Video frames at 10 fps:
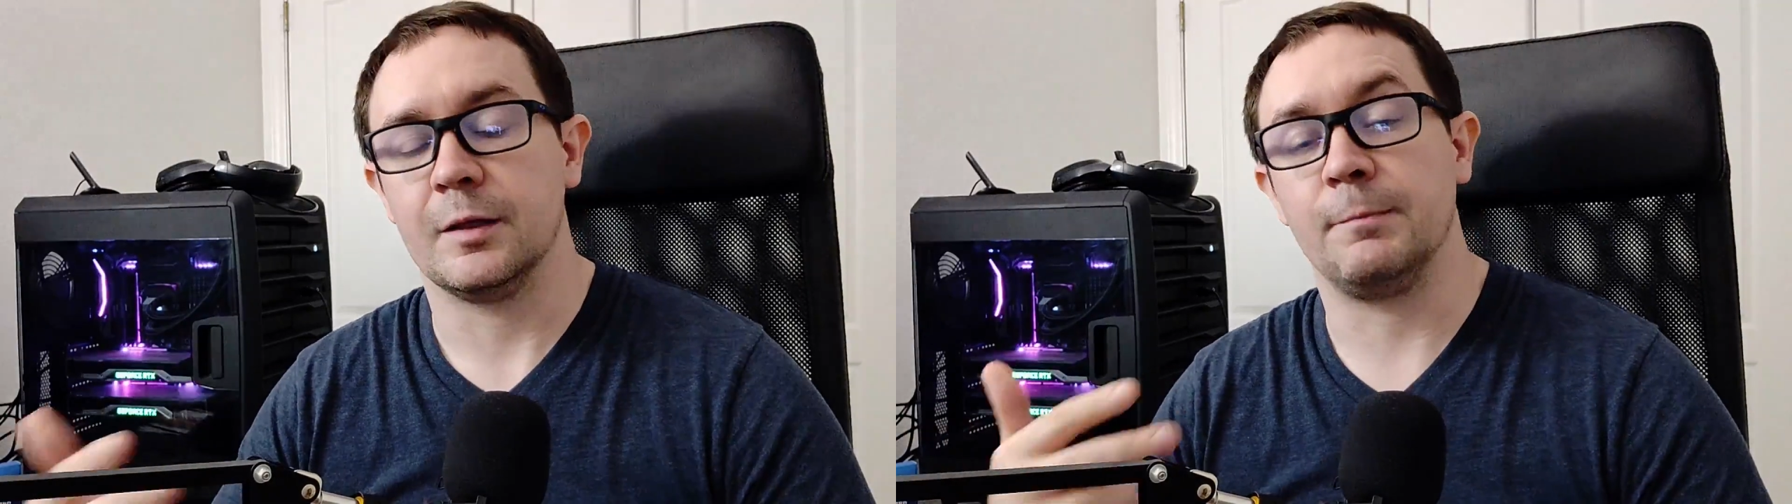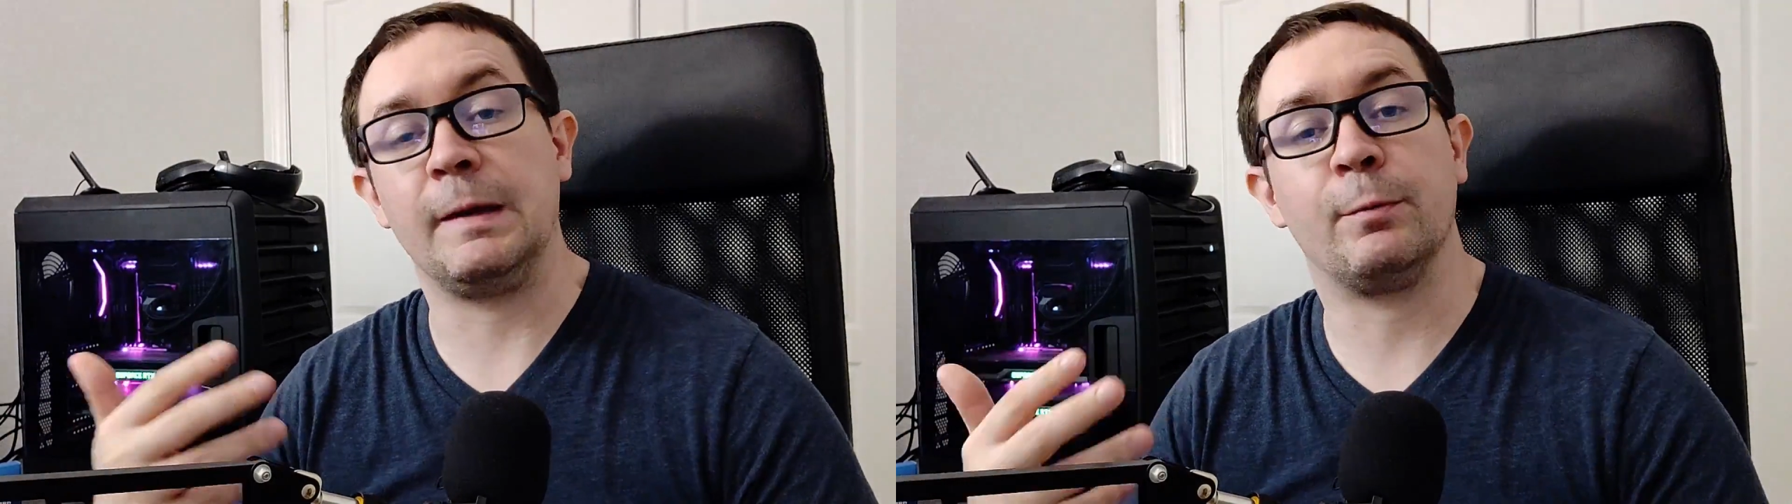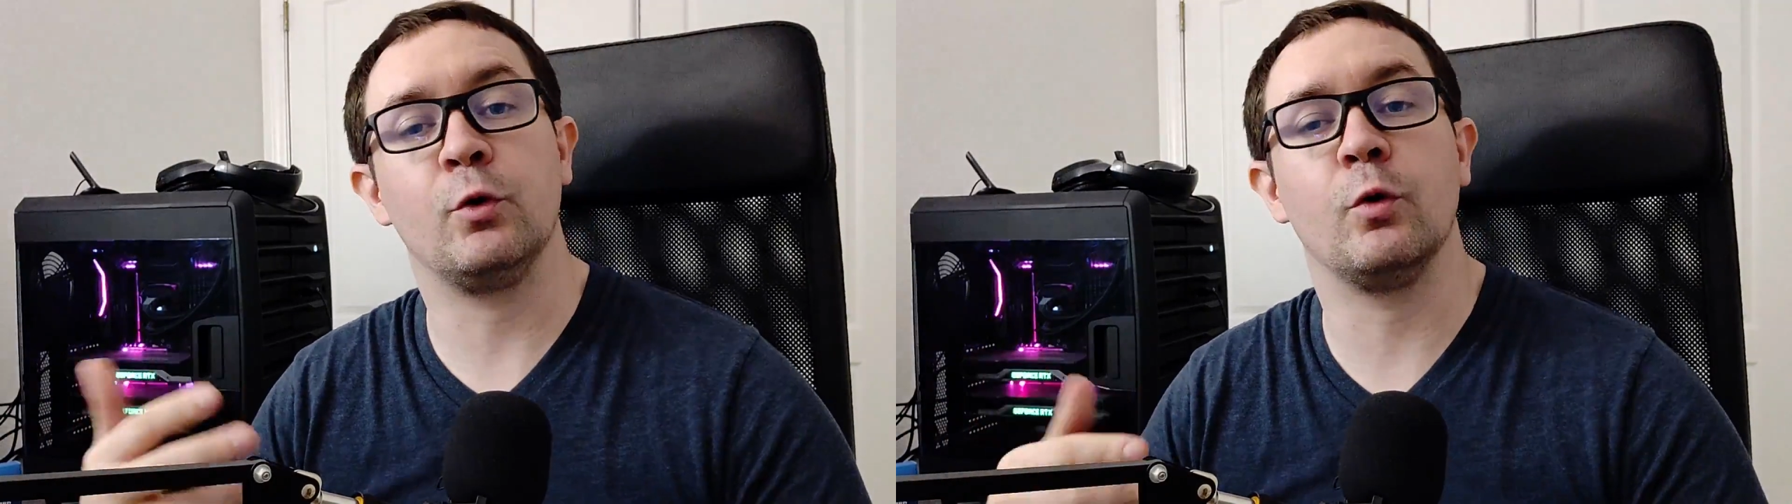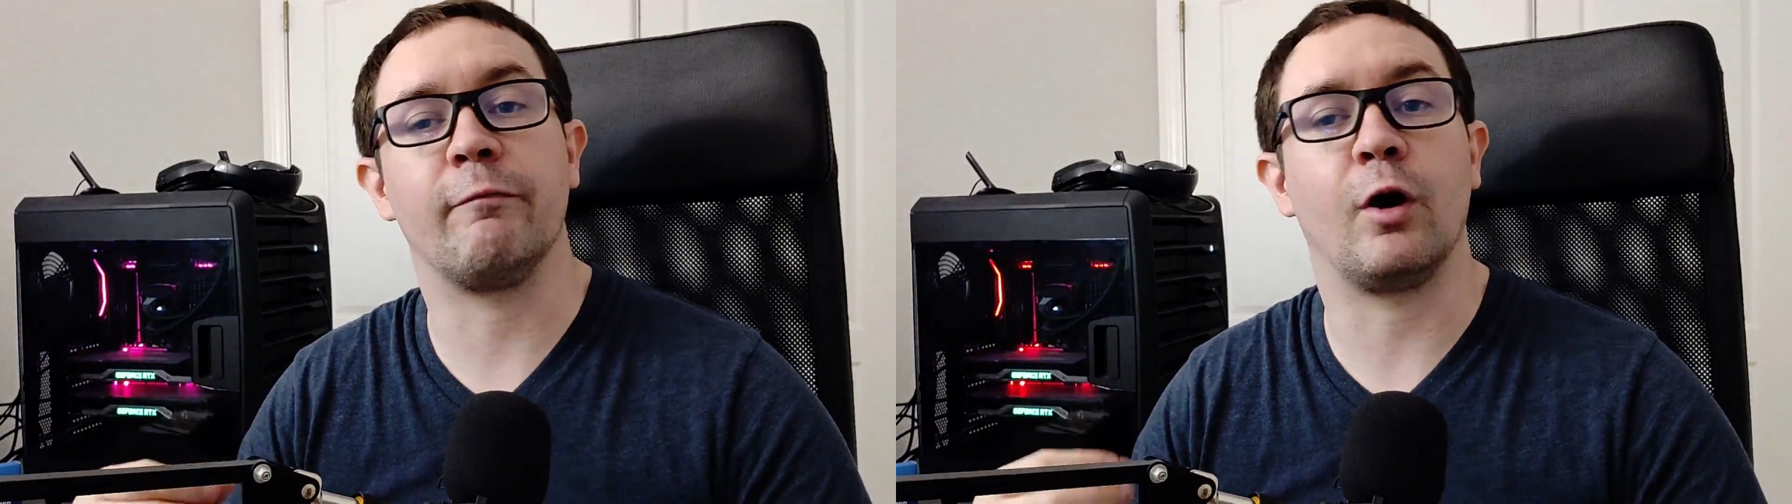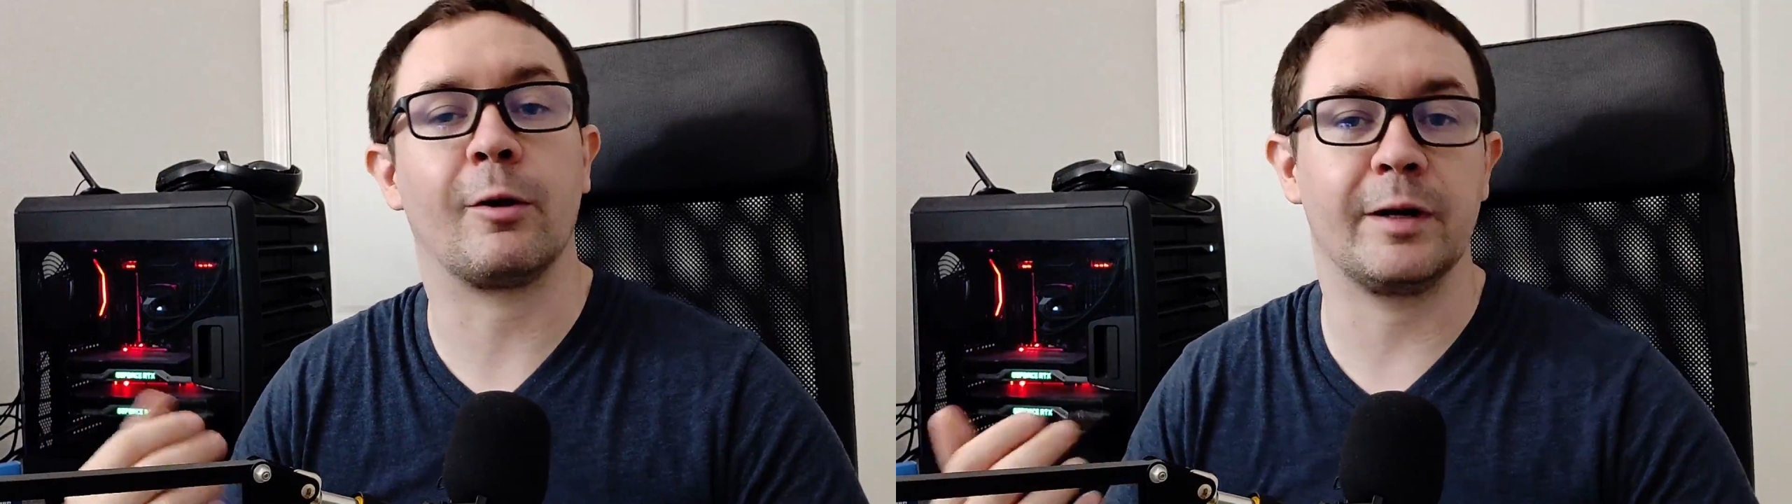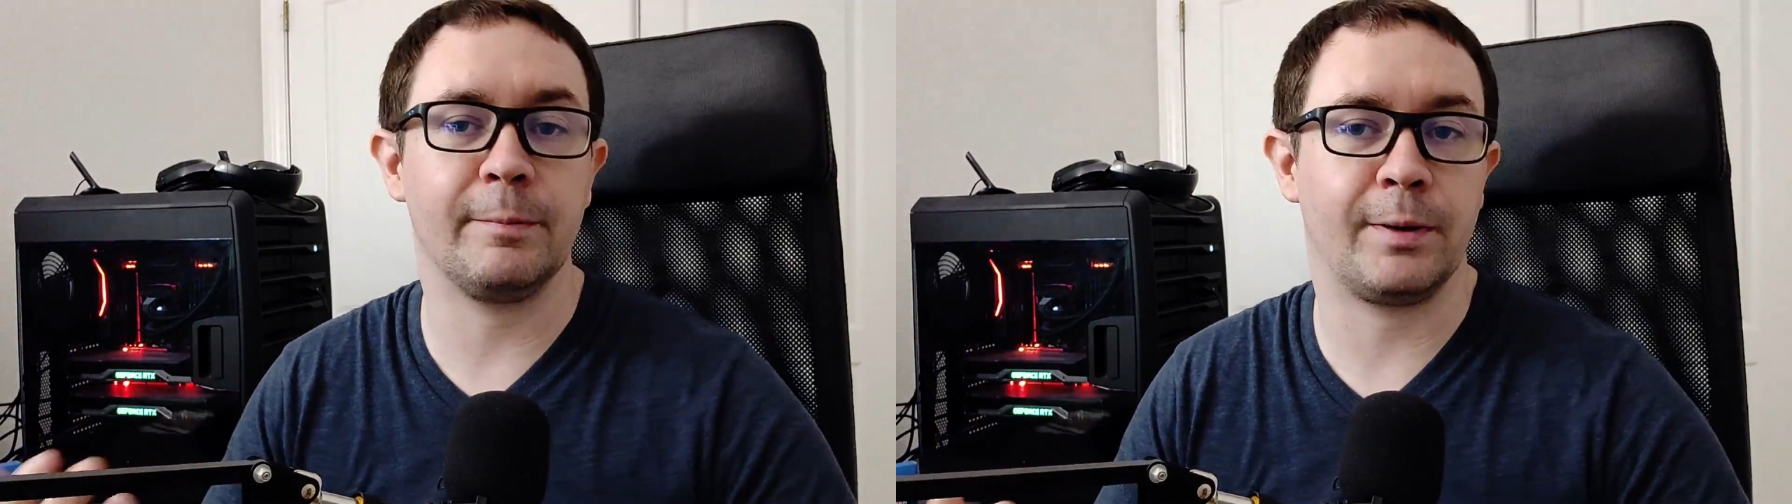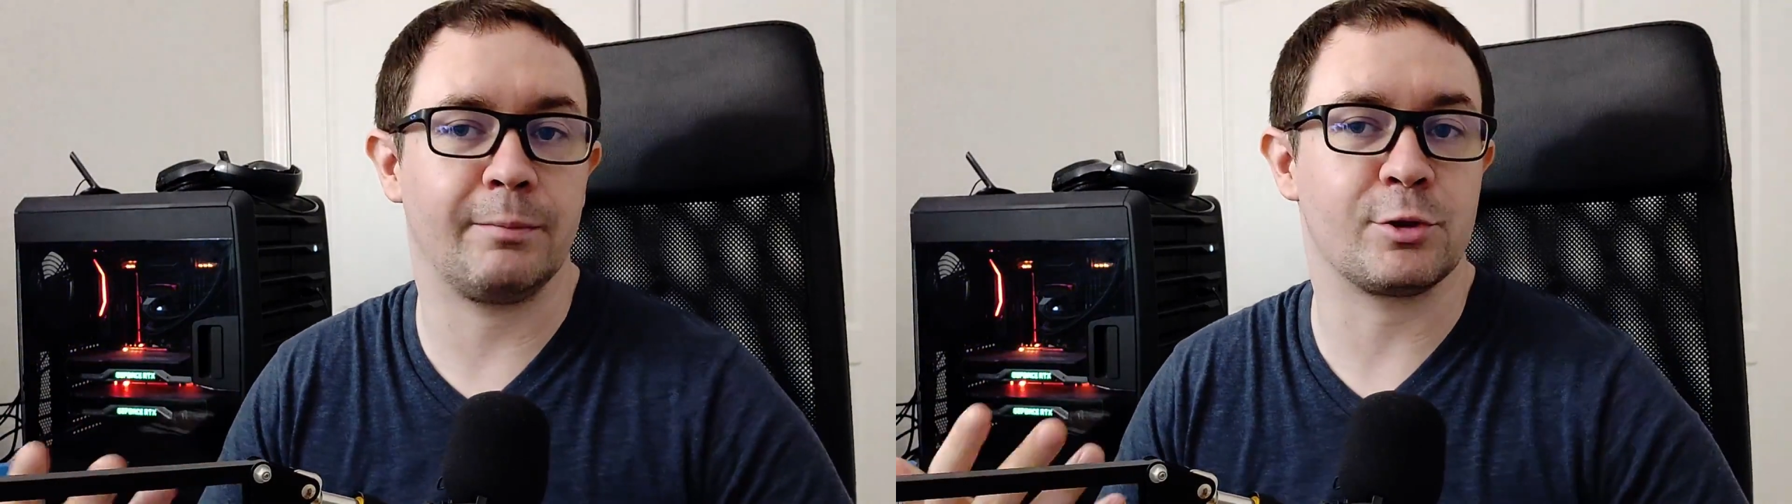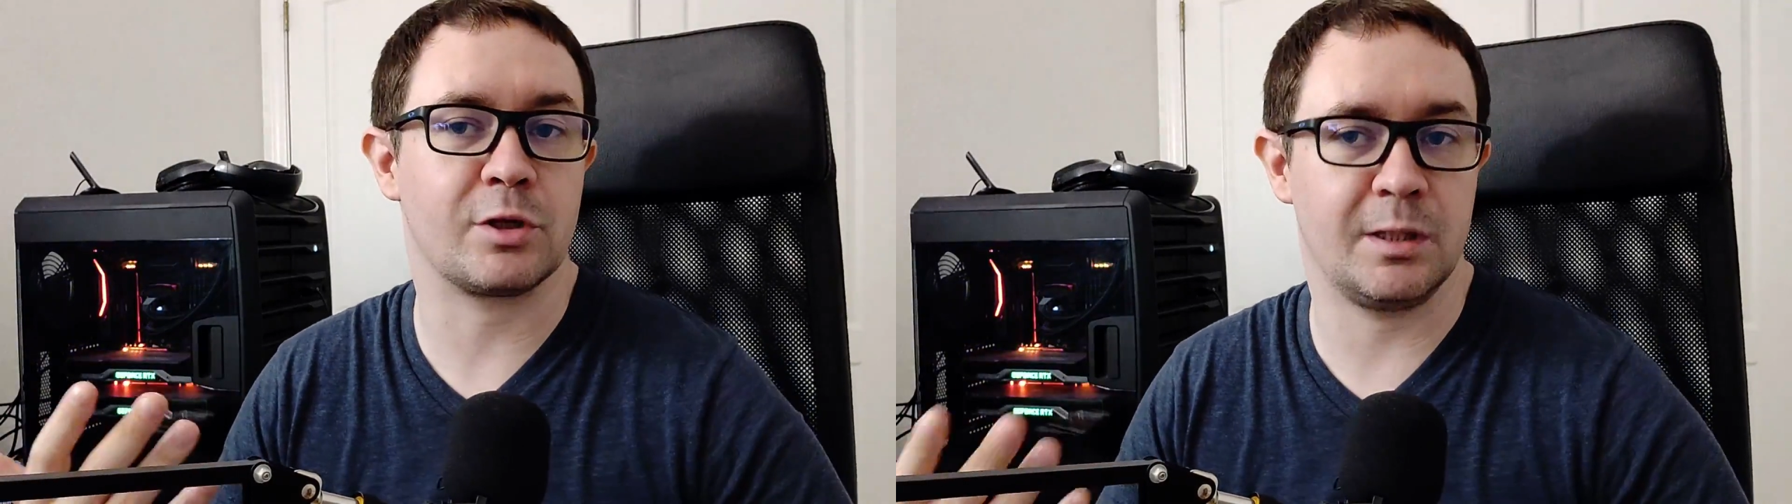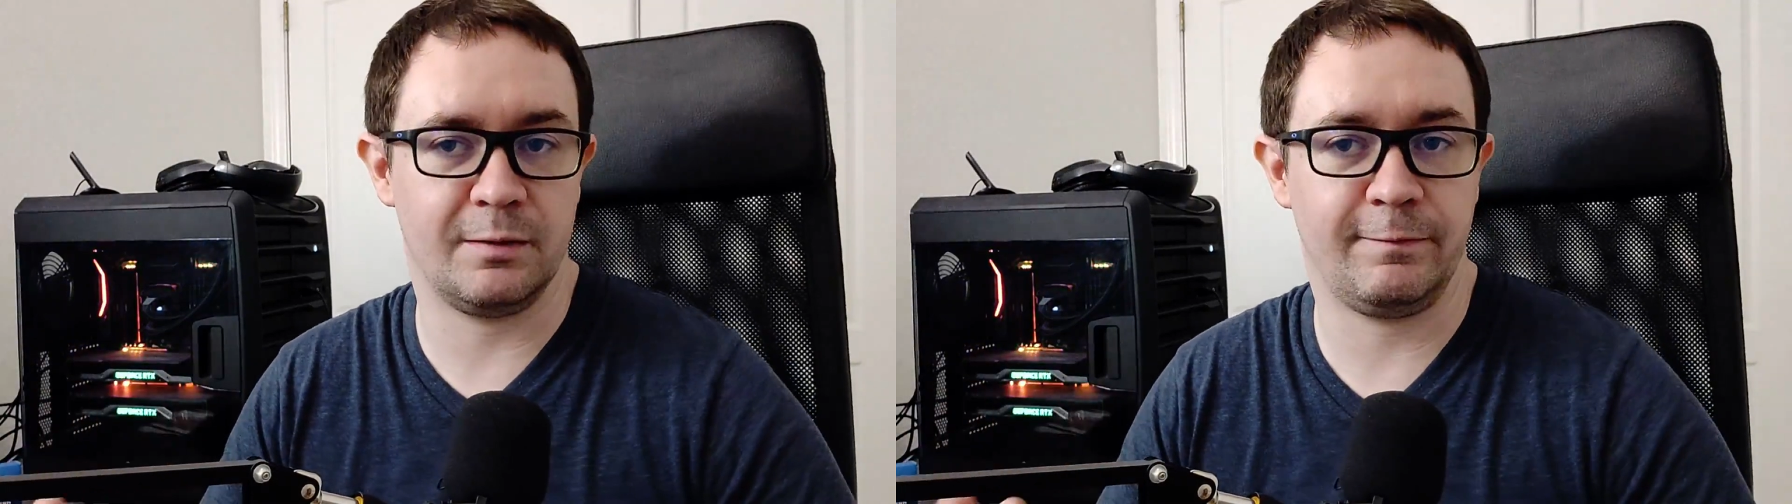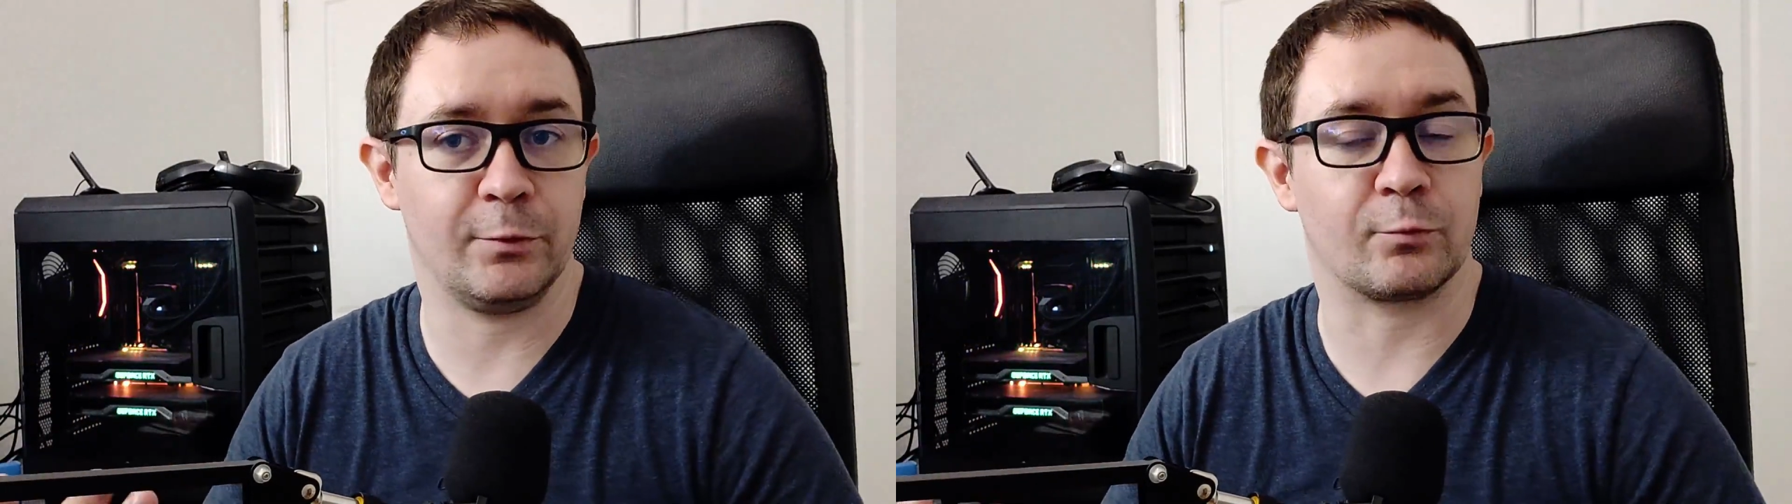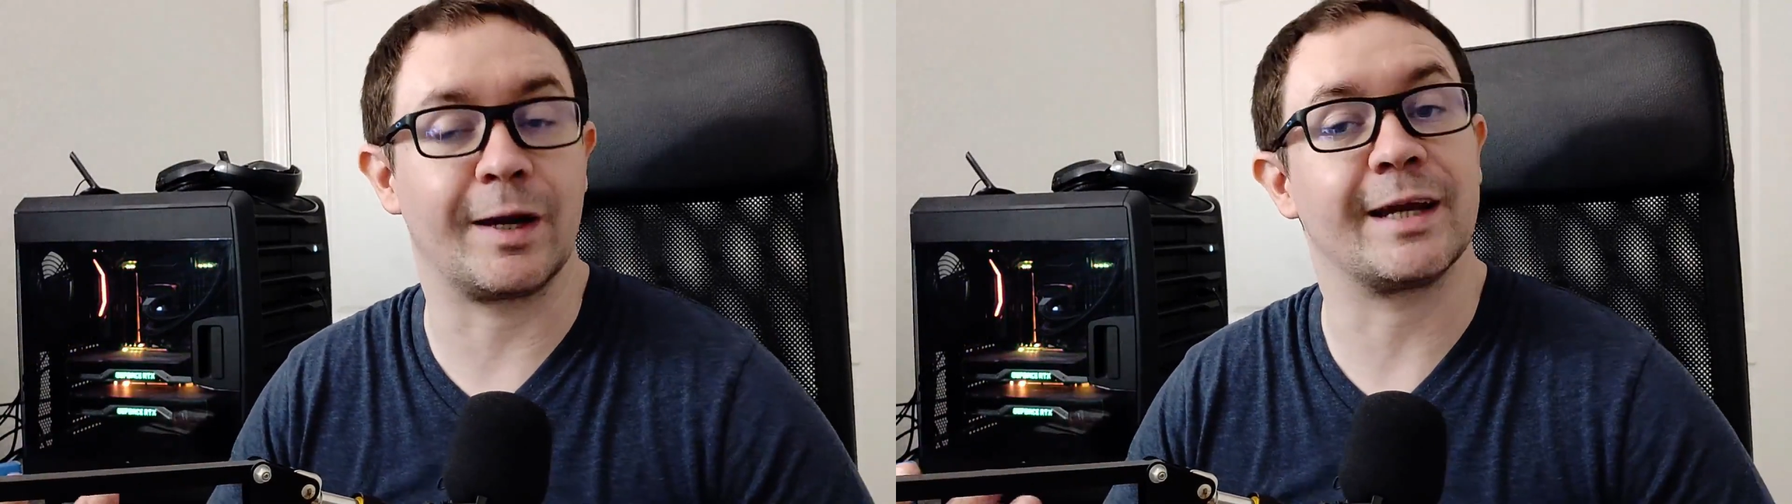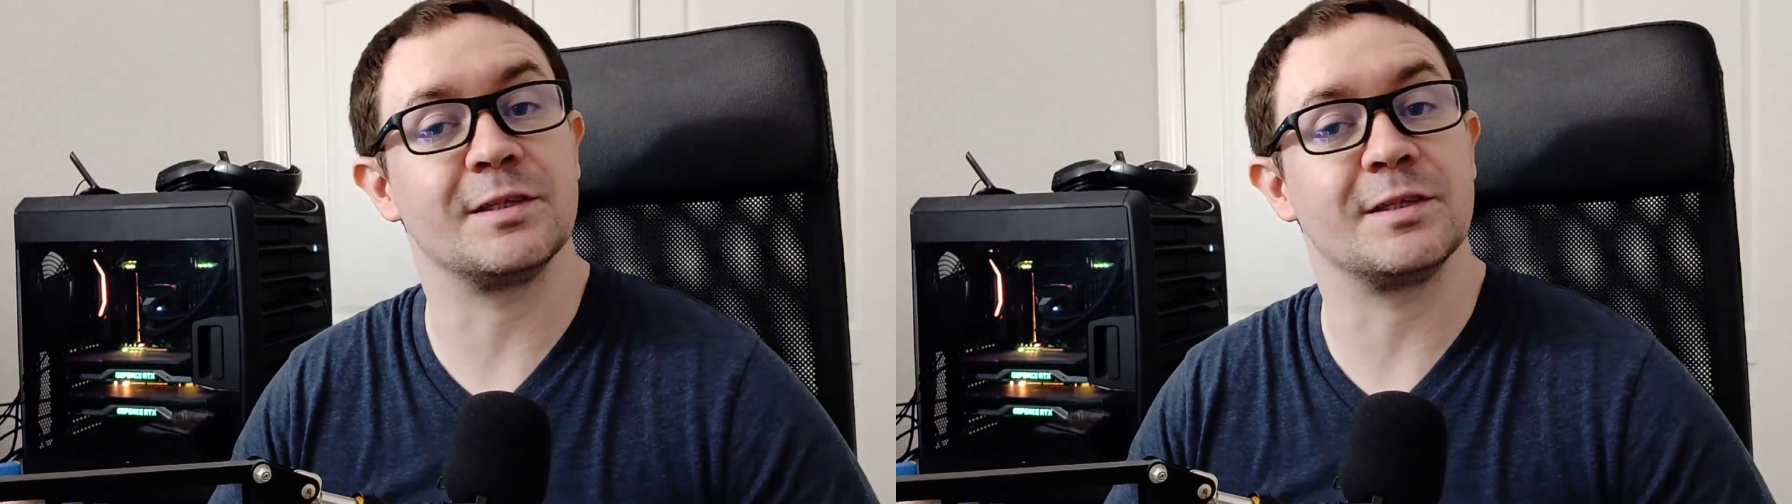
The people who have already published in the field, right?